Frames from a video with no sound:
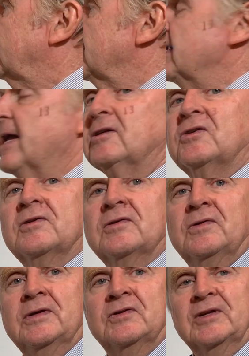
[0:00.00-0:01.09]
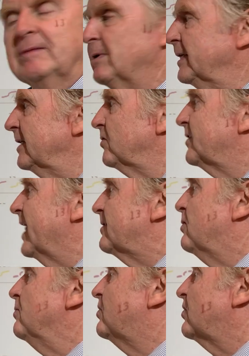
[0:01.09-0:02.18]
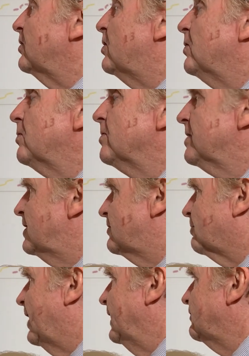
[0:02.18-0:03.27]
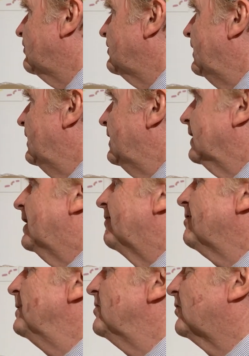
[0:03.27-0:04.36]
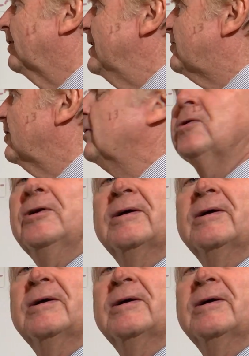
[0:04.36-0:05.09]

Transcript: next statement is that to secure these rights, governments are instituted